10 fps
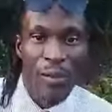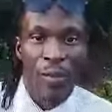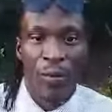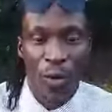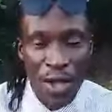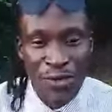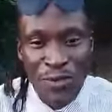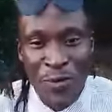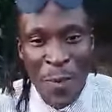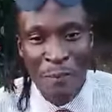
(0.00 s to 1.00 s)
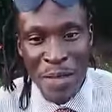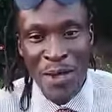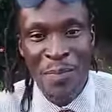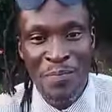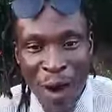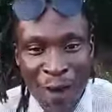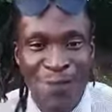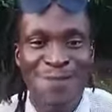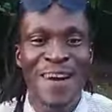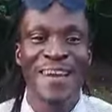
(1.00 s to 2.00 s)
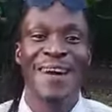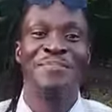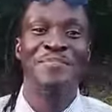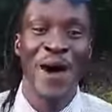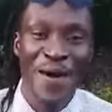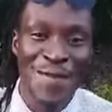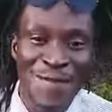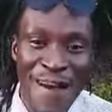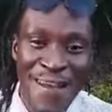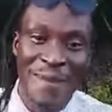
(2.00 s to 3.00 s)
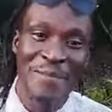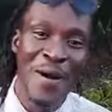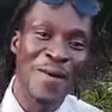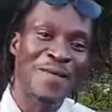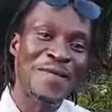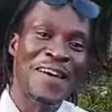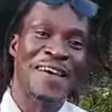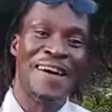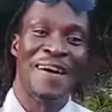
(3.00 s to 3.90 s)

Once more, big up, more fire, more fire, more fire.